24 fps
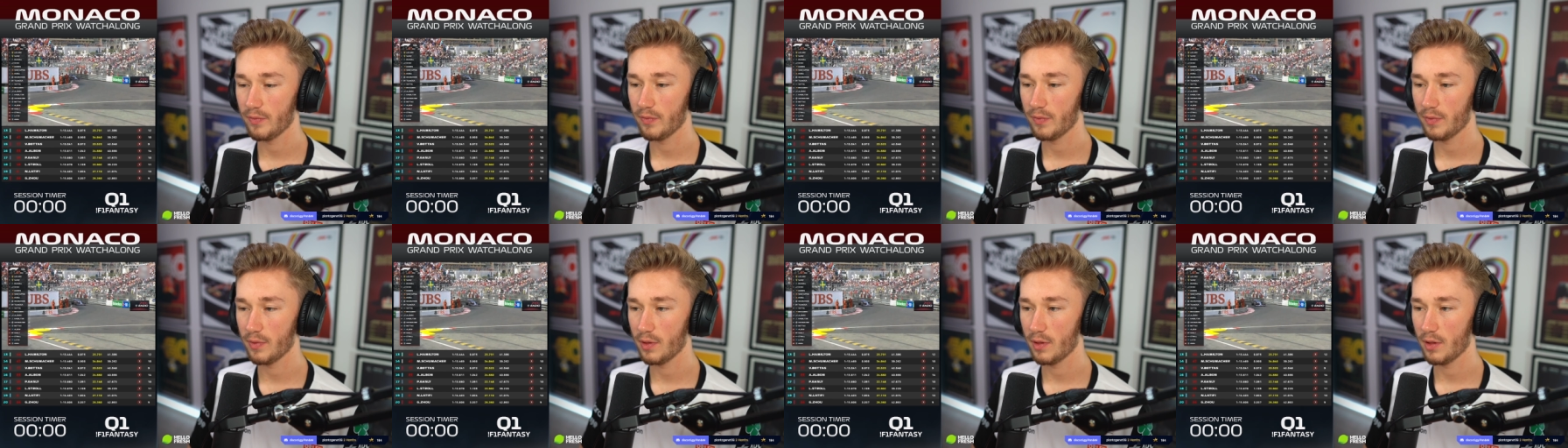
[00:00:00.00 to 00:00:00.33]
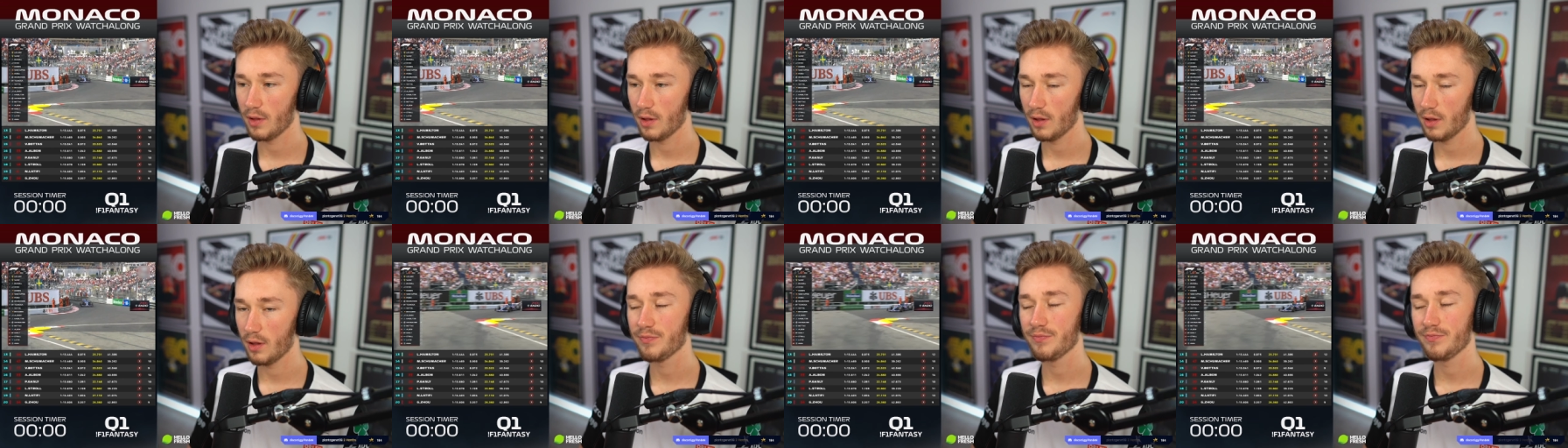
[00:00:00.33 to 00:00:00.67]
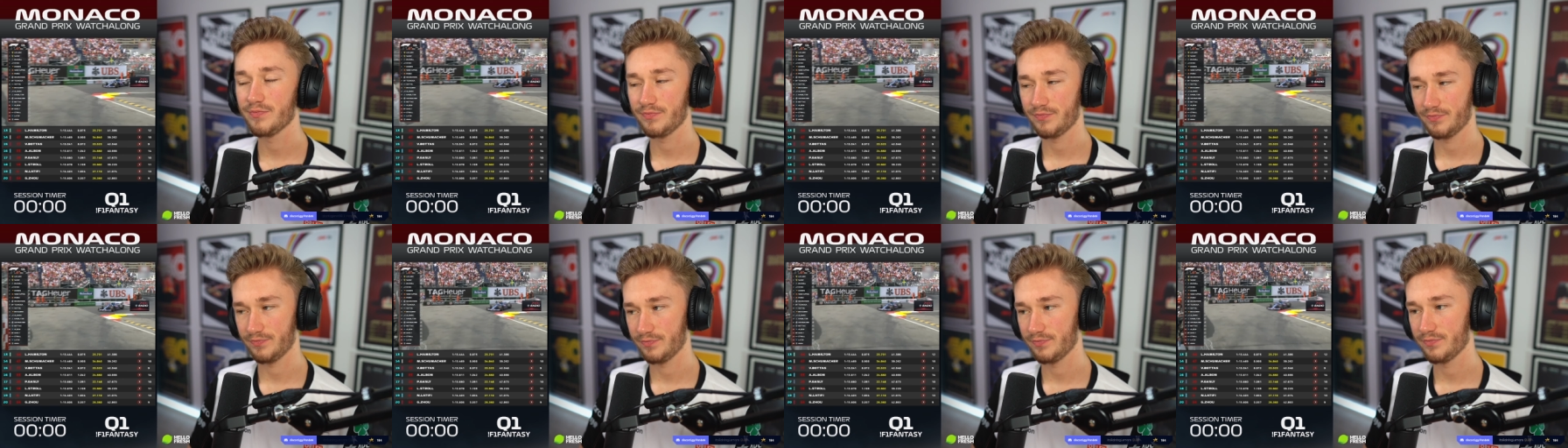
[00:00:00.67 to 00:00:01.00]
Man,
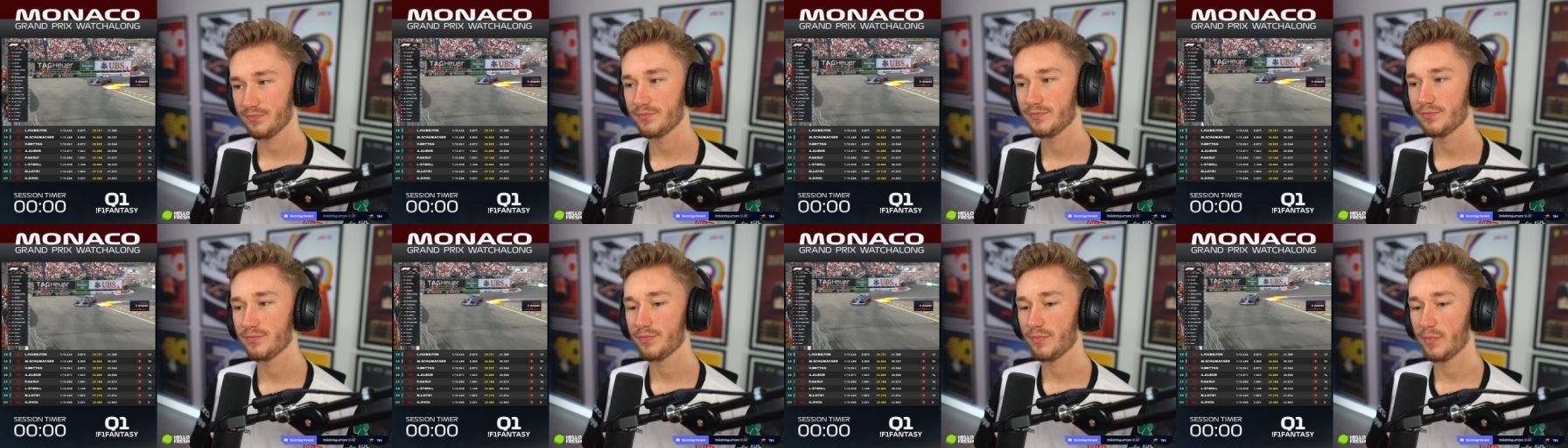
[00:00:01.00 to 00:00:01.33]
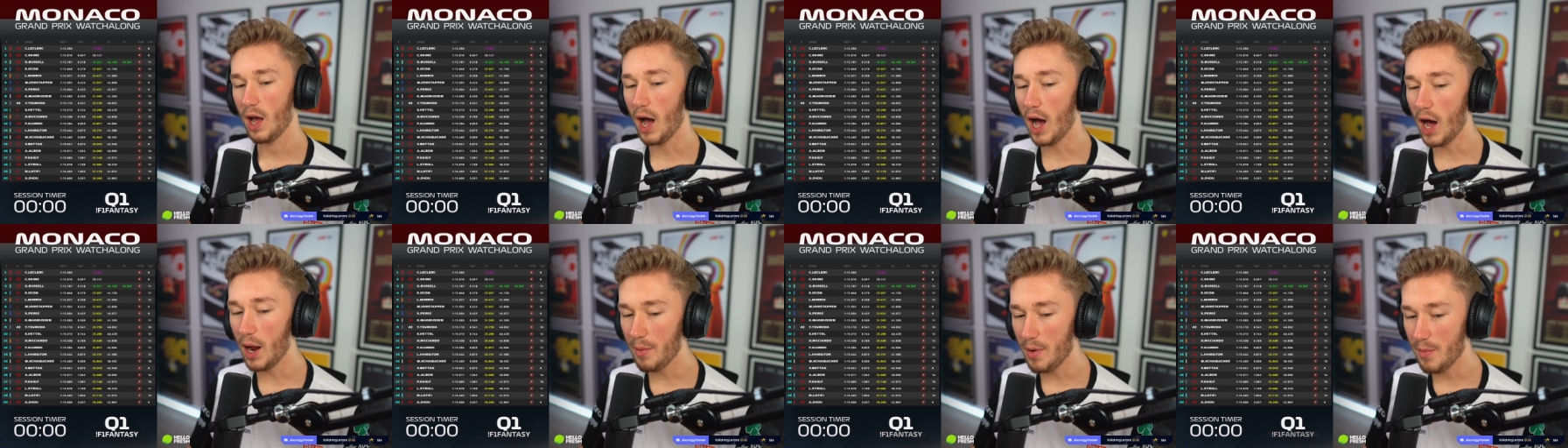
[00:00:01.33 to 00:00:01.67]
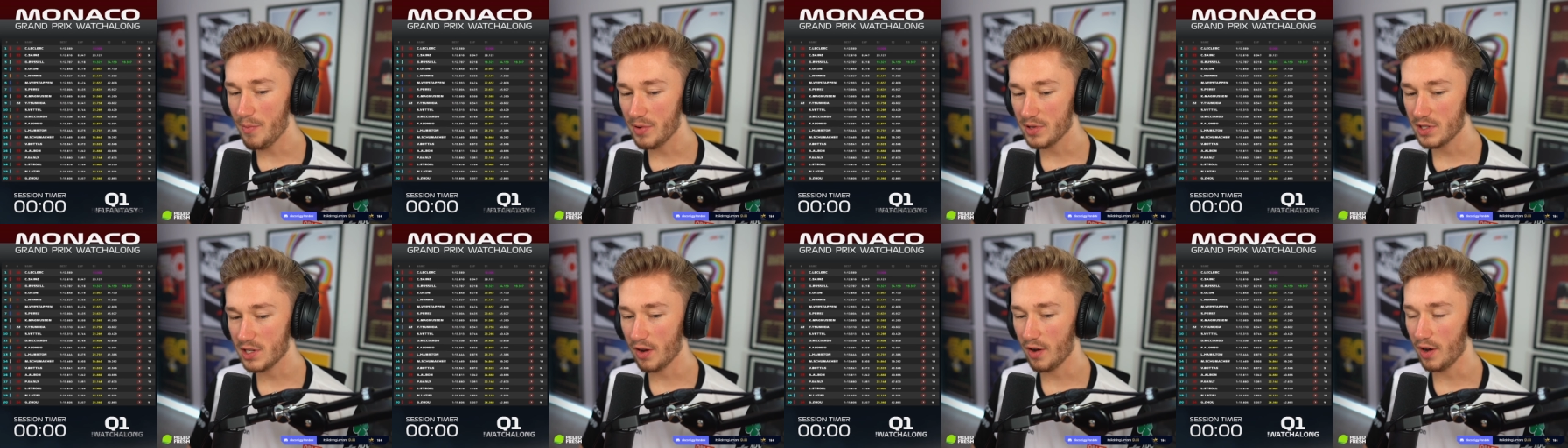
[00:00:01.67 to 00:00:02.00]
uh, unbelievable. I'd be
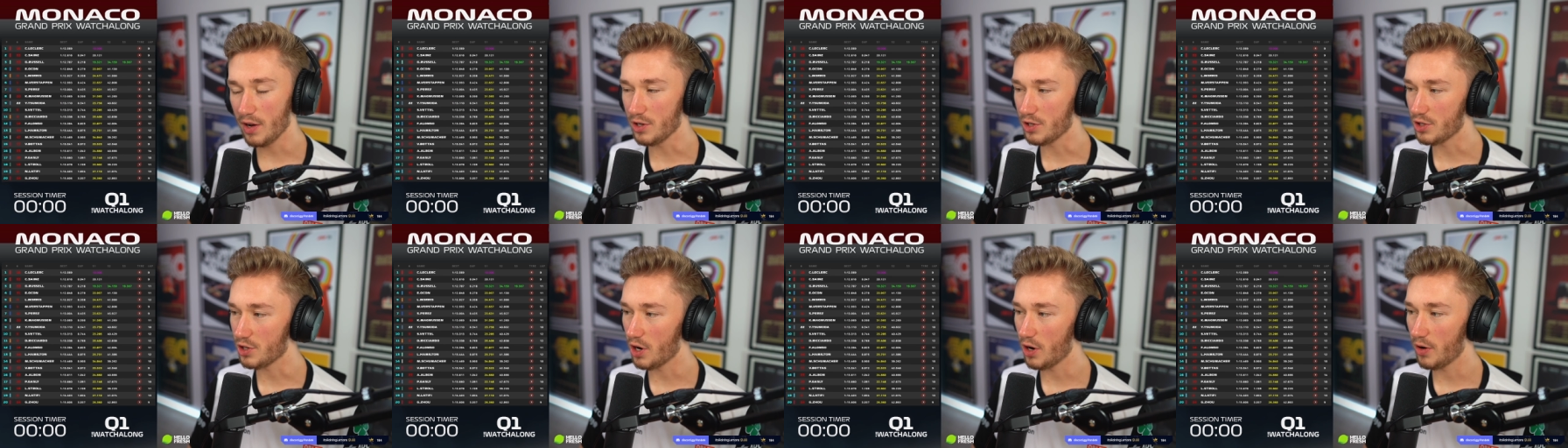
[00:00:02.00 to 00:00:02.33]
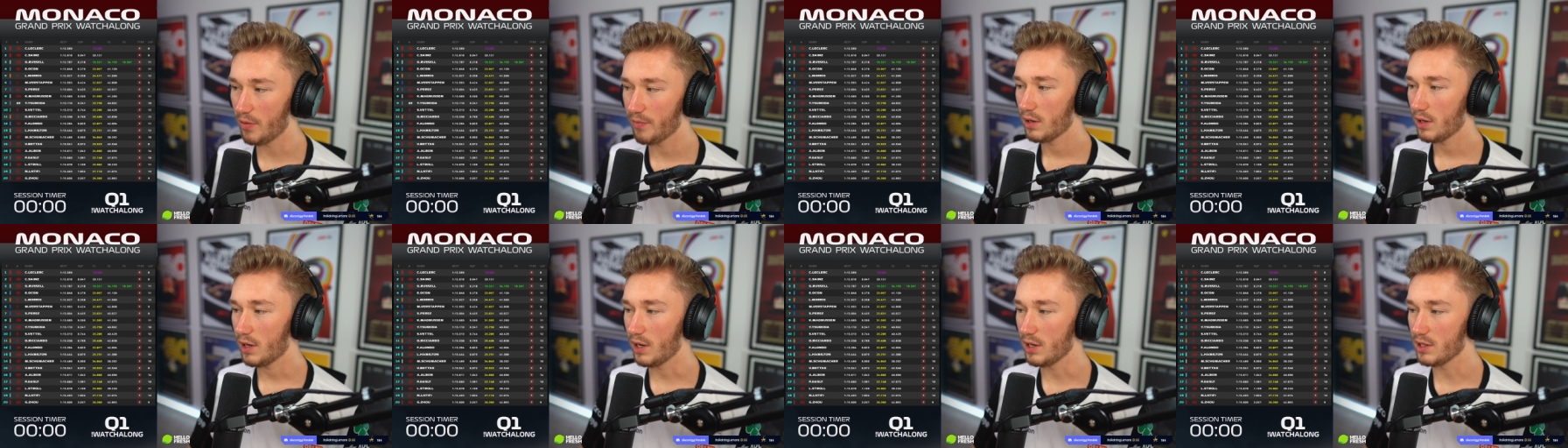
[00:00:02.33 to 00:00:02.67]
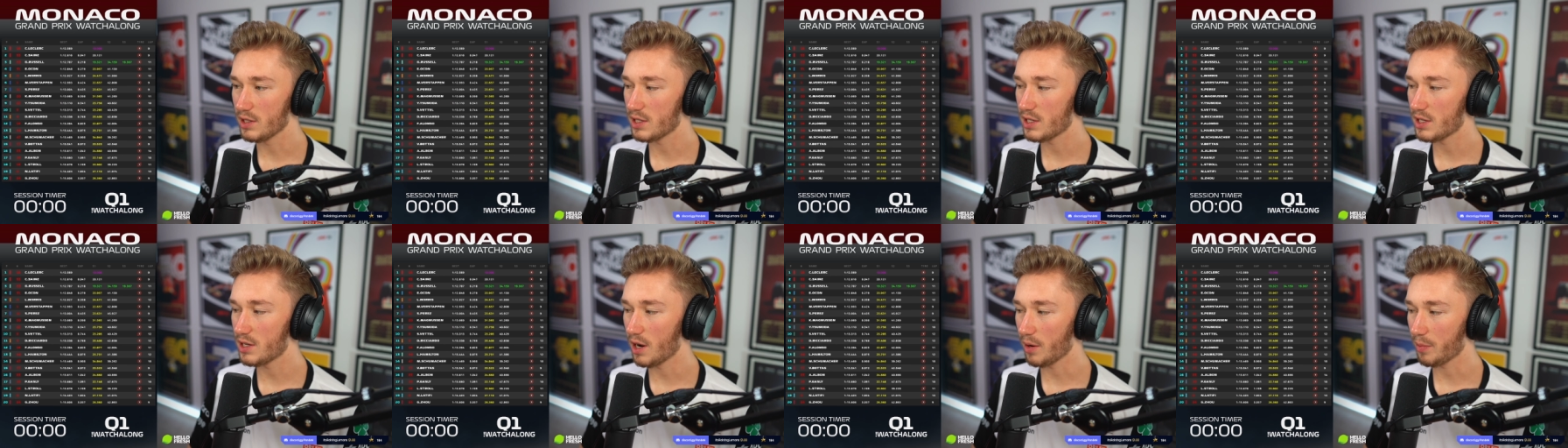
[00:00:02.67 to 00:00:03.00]
pissed out as Zhou, getting
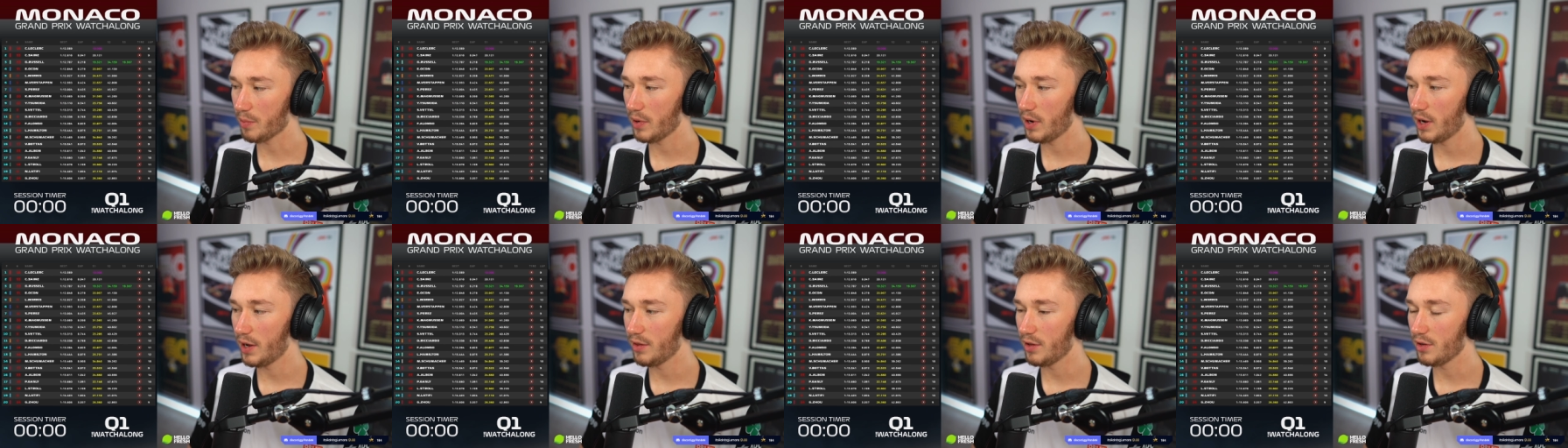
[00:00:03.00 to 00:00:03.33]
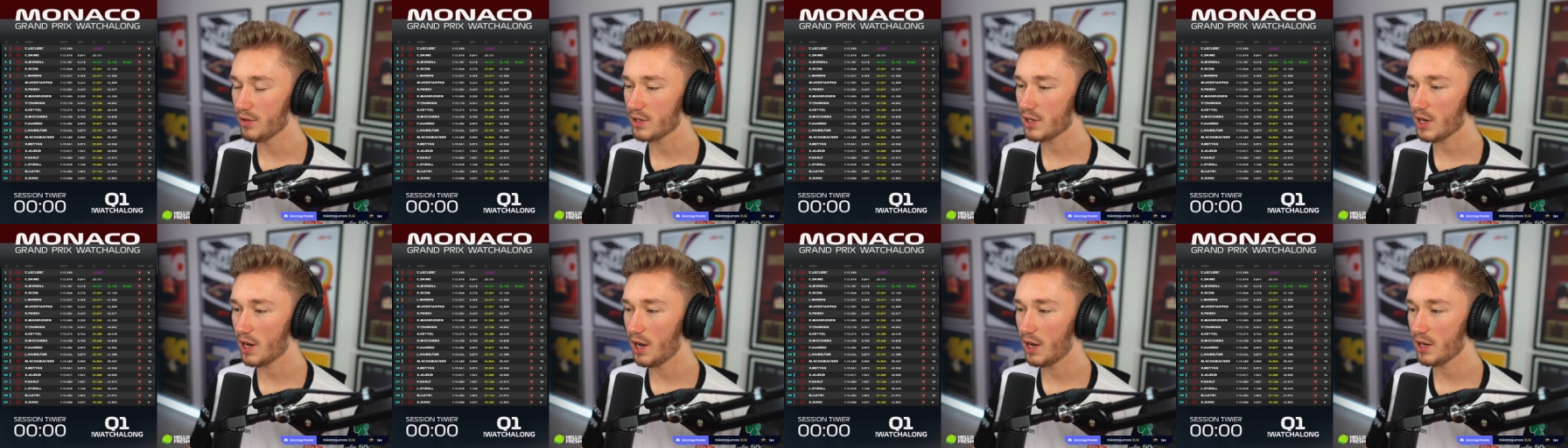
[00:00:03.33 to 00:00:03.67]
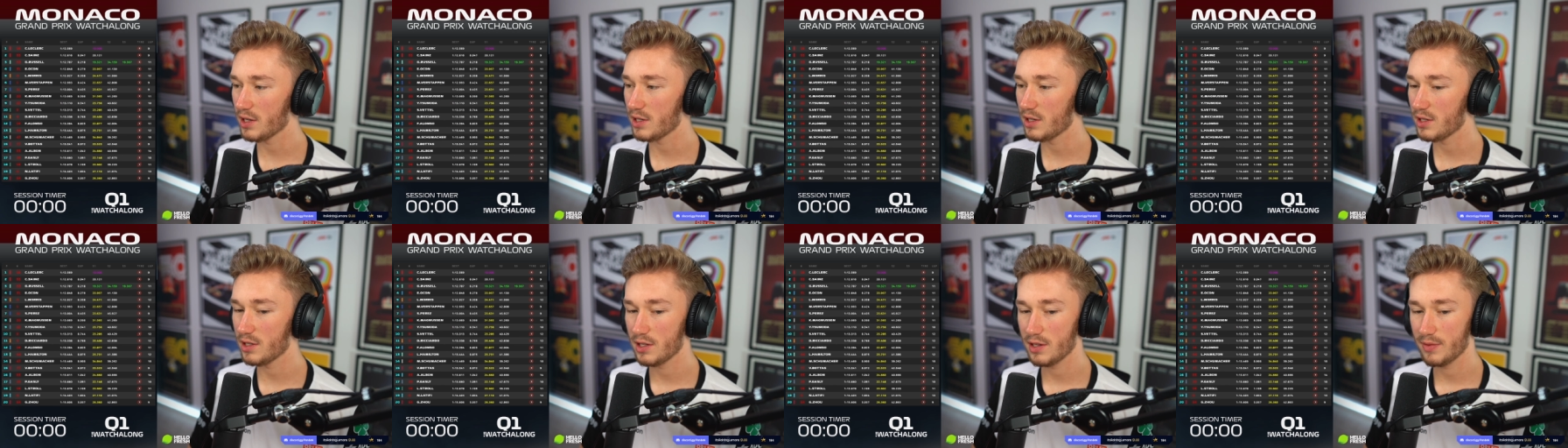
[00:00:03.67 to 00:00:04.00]
stuck behind those
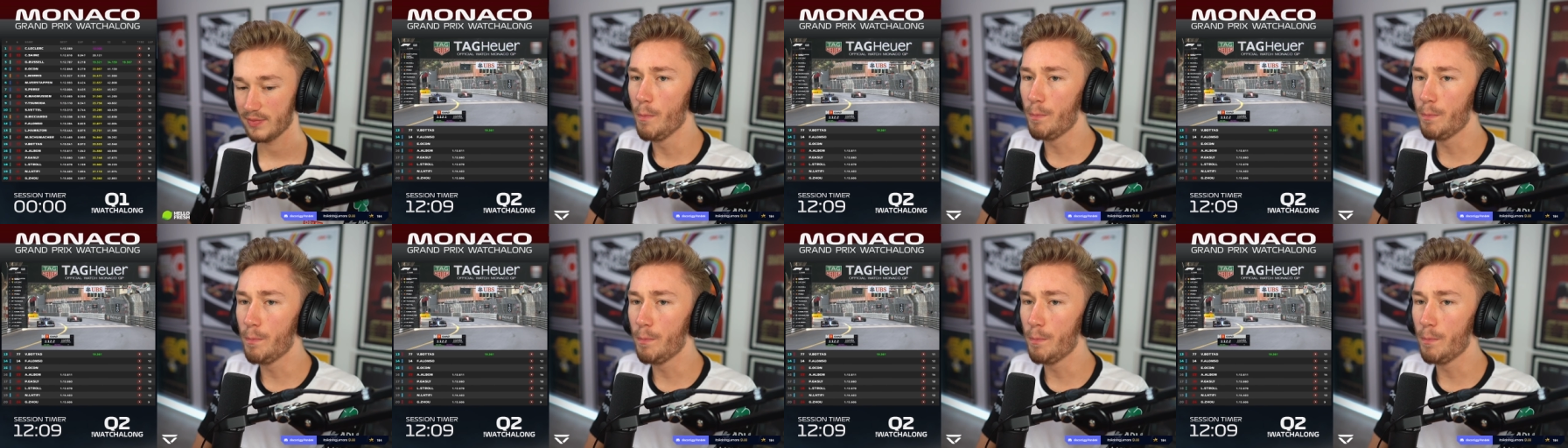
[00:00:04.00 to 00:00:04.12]
horses.